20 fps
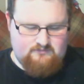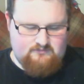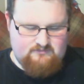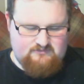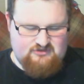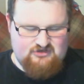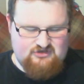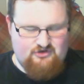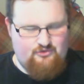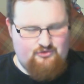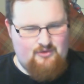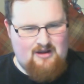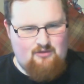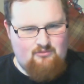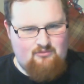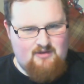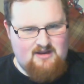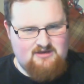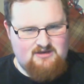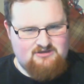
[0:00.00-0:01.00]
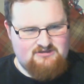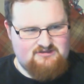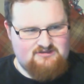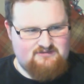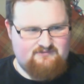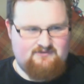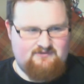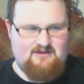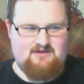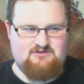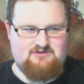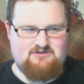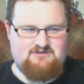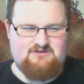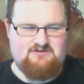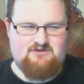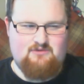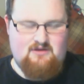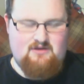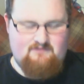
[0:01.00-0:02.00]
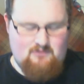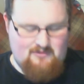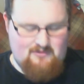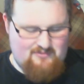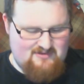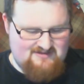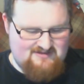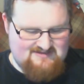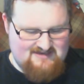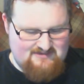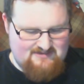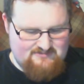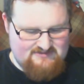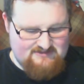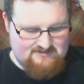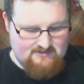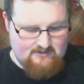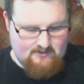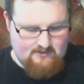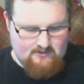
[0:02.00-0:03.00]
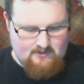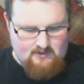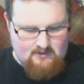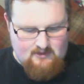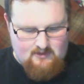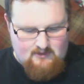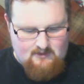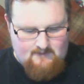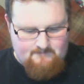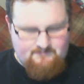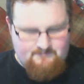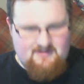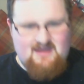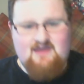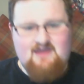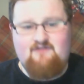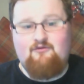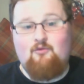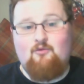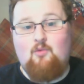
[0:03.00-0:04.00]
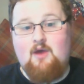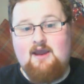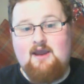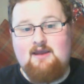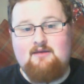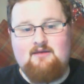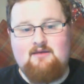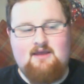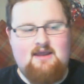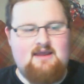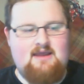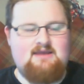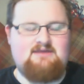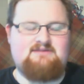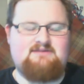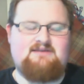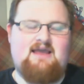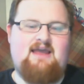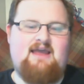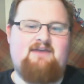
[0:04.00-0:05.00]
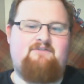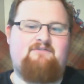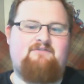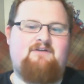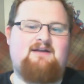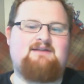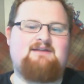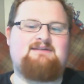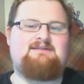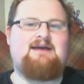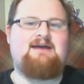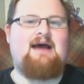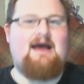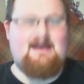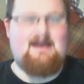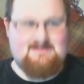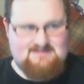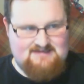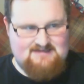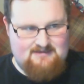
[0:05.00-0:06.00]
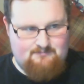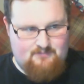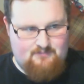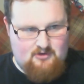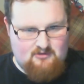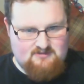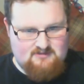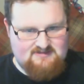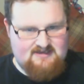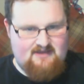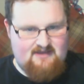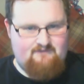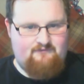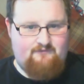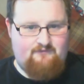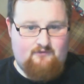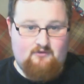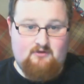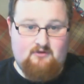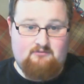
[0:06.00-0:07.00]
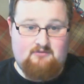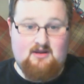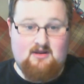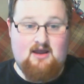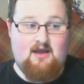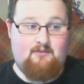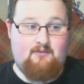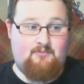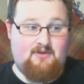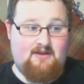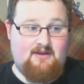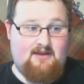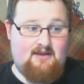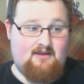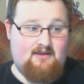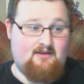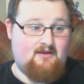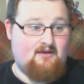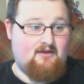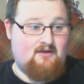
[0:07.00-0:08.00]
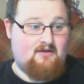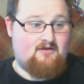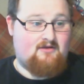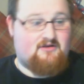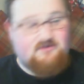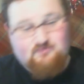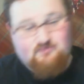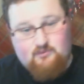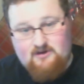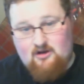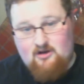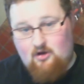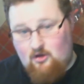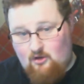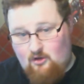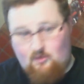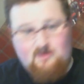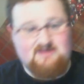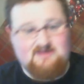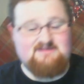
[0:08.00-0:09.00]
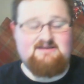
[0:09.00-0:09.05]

too outrageous for the extra 2 heavy weapon teams. Either way, it is a fantastic box set for a guard player, because we always